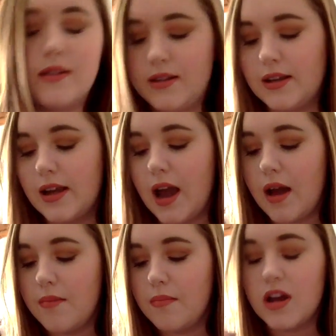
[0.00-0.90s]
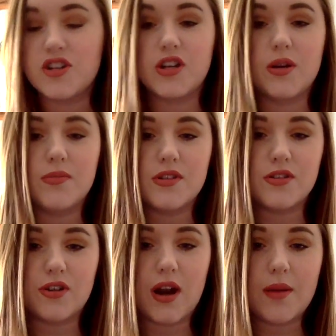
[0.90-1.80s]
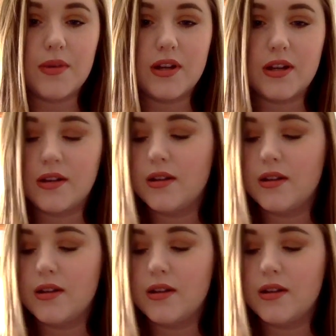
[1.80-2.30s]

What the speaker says: got my Shelbs inscribed in it,